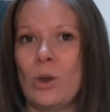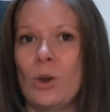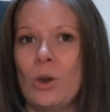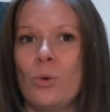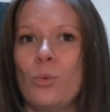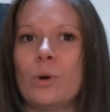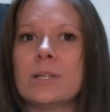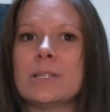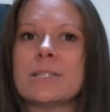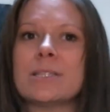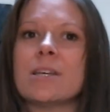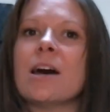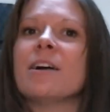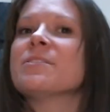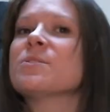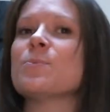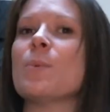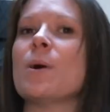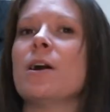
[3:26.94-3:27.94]
One
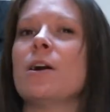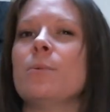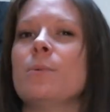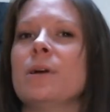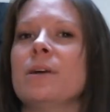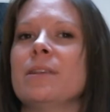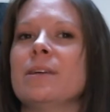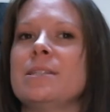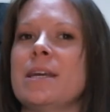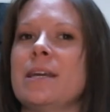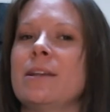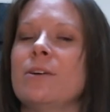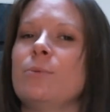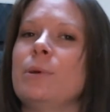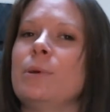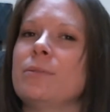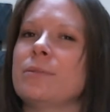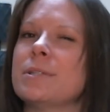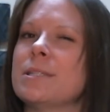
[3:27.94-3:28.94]
soft spot among the data
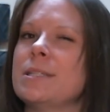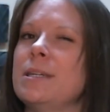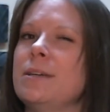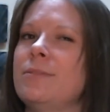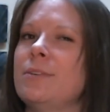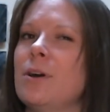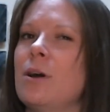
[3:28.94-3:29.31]
we received,